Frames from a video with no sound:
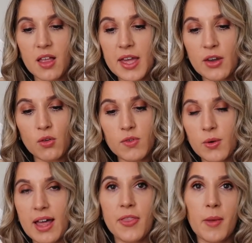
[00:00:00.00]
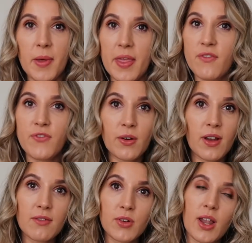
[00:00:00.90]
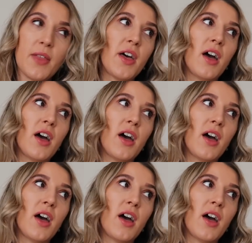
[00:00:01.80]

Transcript: Like, they're not real leather, but they feel like real leather.